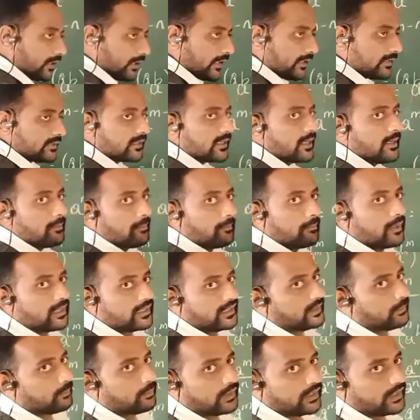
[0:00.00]
it is
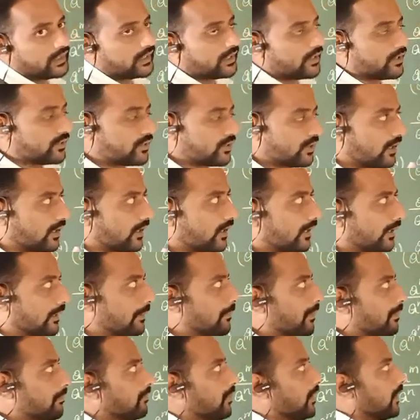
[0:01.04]
multiplication.
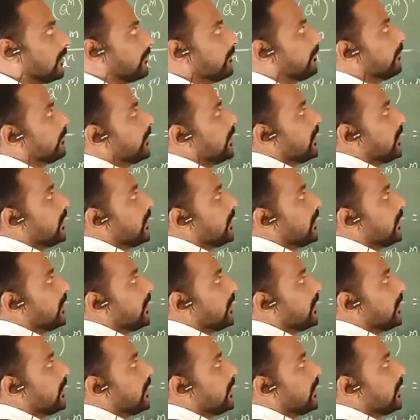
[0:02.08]
Remember.